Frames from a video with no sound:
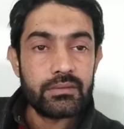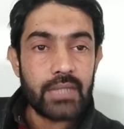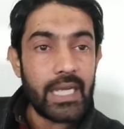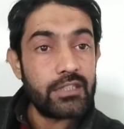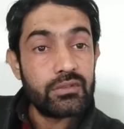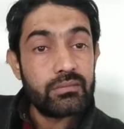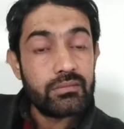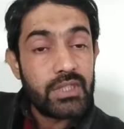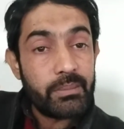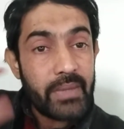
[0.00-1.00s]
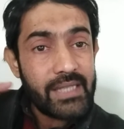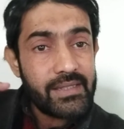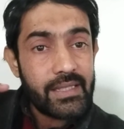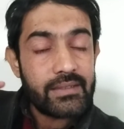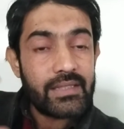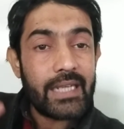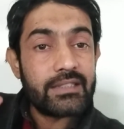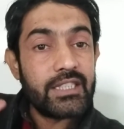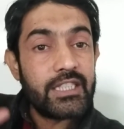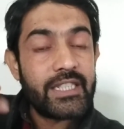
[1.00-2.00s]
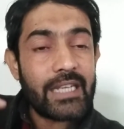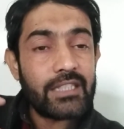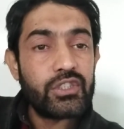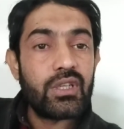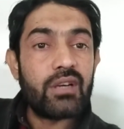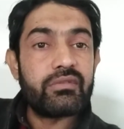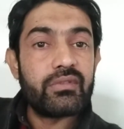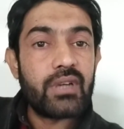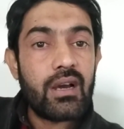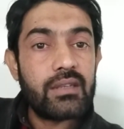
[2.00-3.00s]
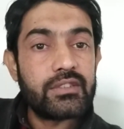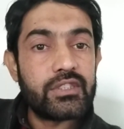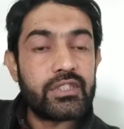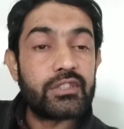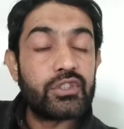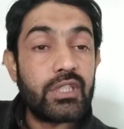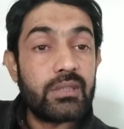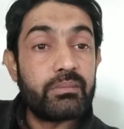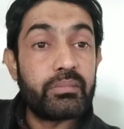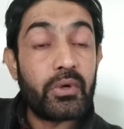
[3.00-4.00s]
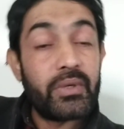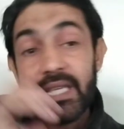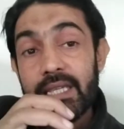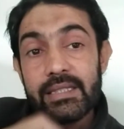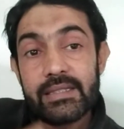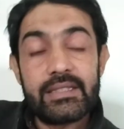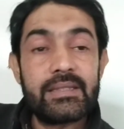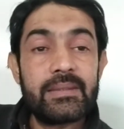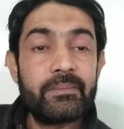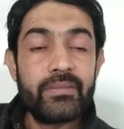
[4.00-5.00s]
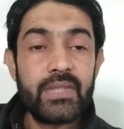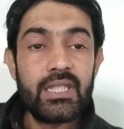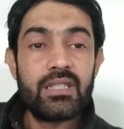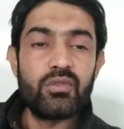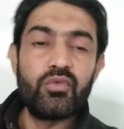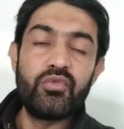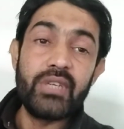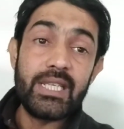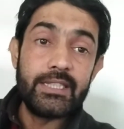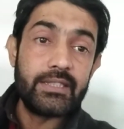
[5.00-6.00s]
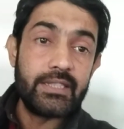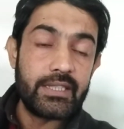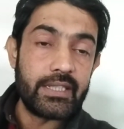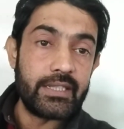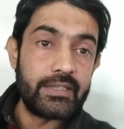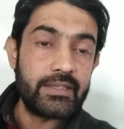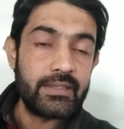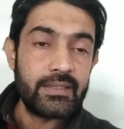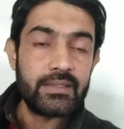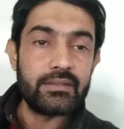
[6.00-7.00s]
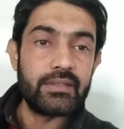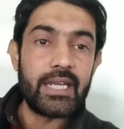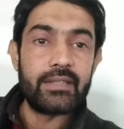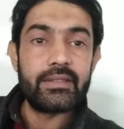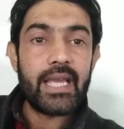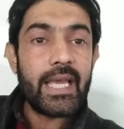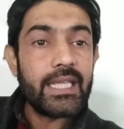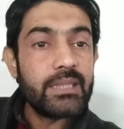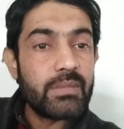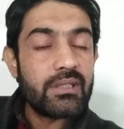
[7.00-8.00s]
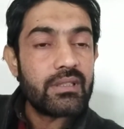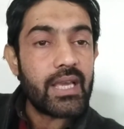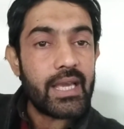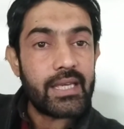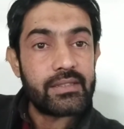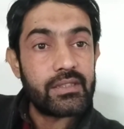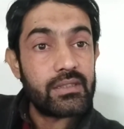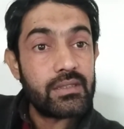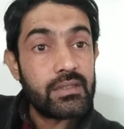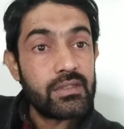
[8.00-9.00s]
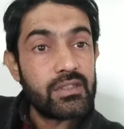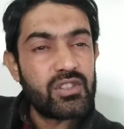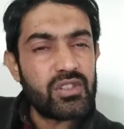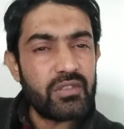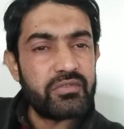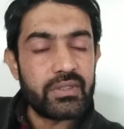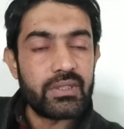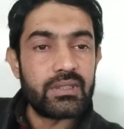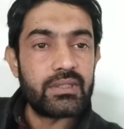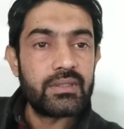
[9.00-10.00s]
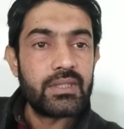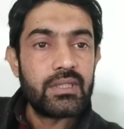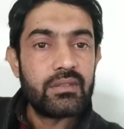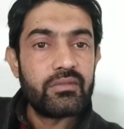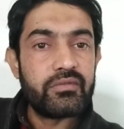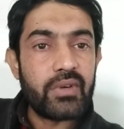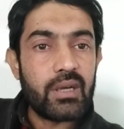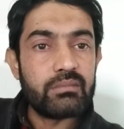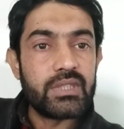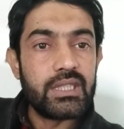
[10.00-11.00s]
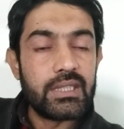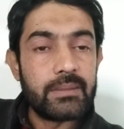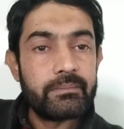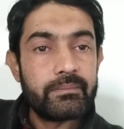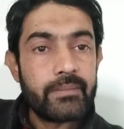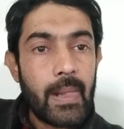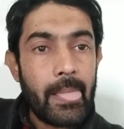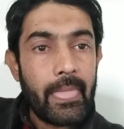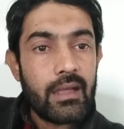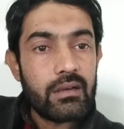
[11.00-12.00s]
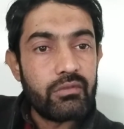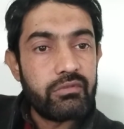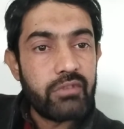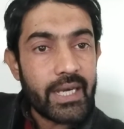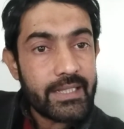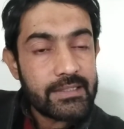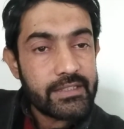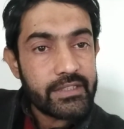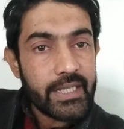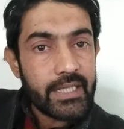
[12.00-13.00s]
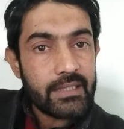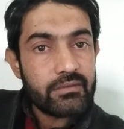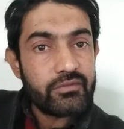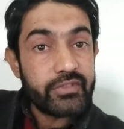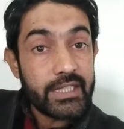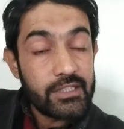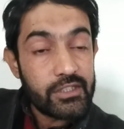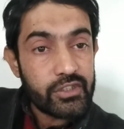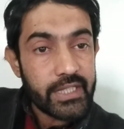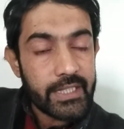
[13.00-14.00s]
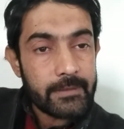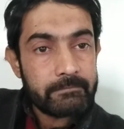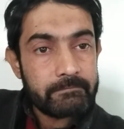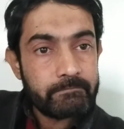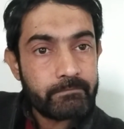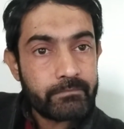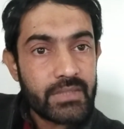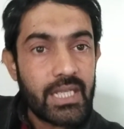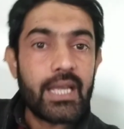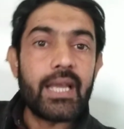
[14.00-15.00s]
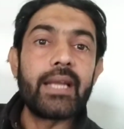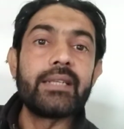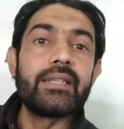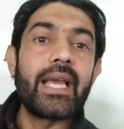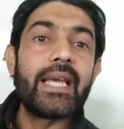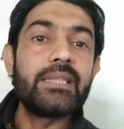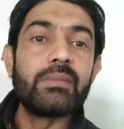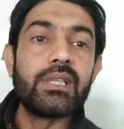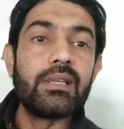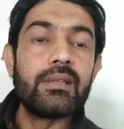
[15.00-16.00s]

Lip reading: and the presence and the detection of non-structural proteins will indicate that animal has suffered from the viral strain, field strain, and animal